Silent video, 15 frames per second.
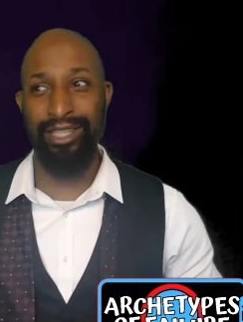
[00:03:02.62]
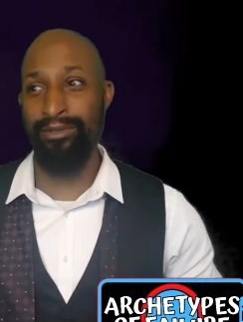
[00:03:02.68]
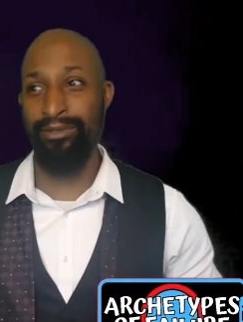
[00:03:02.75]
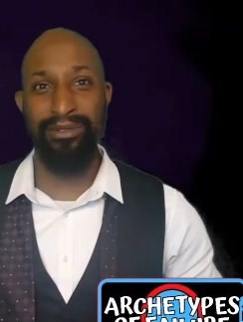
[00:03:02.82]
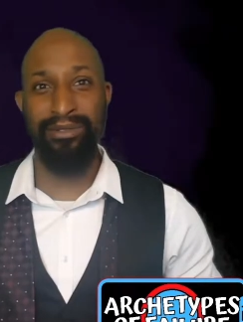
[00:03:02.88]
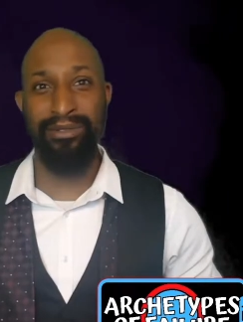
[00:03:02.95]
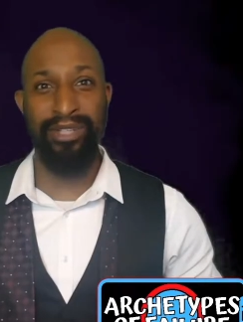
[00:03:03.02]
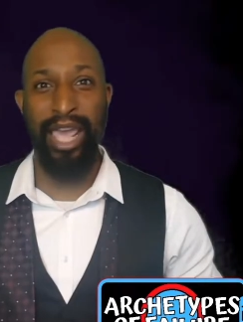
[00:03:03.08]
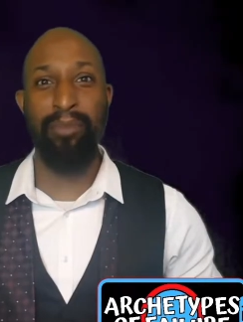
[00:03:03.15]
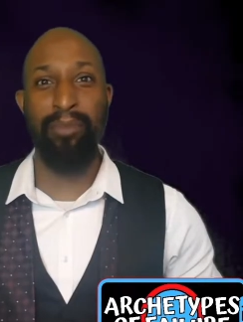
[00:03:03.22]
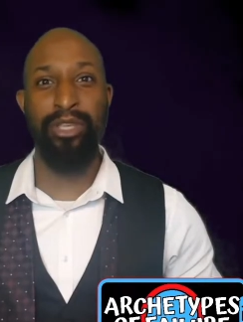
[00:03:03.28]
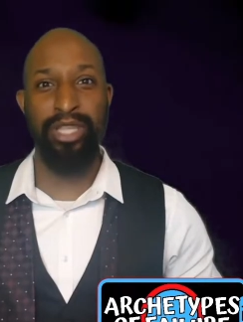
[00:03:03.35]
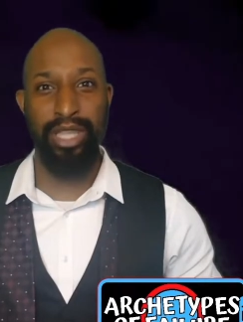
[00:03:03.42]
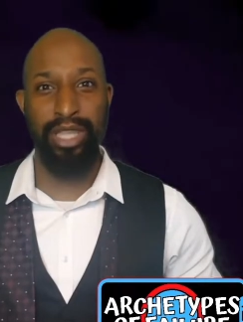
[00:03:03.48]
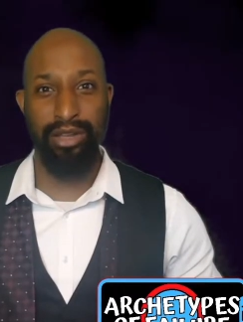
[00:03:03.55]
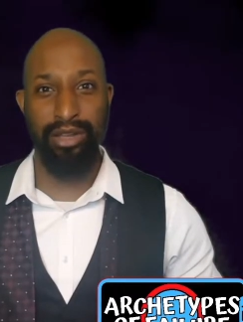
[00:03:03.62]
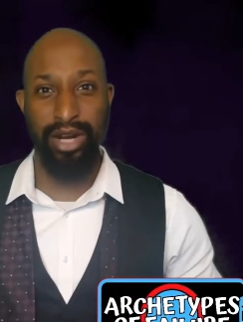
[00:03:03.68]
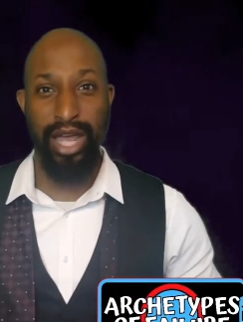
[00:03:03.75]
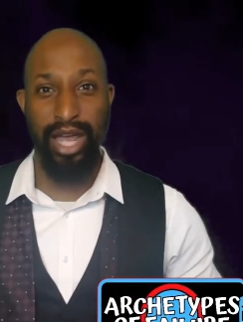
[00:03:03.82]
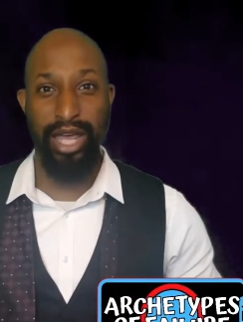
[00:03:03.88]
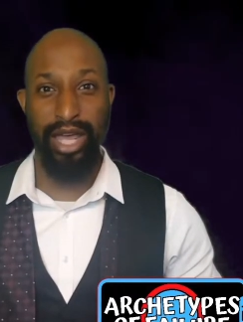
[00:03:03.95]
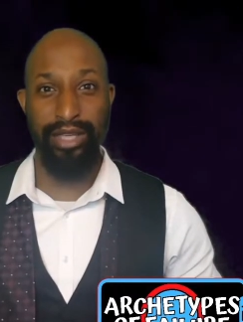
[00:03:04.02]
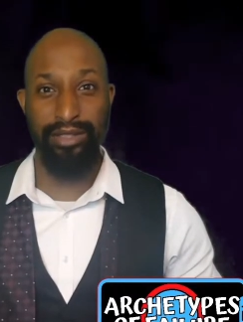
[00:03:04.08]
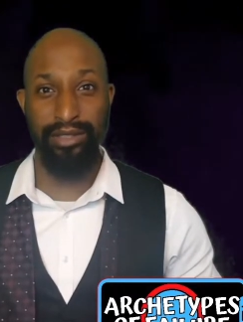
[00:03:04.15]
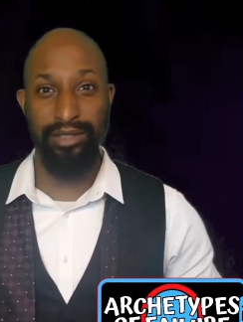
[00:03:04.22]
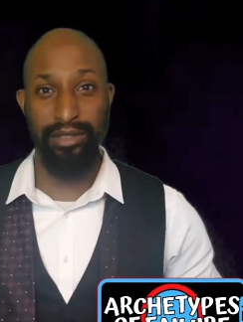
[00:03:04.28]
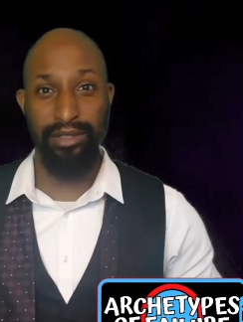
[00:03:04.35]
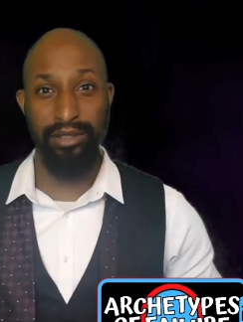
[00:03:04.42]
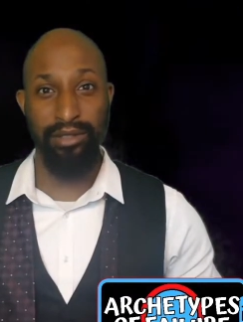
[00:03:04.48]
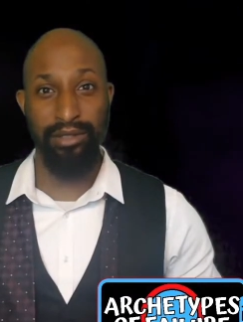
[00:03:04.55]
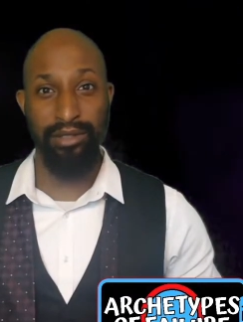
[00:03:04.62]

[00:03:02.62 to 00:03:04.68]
and sit around damaging their eyes.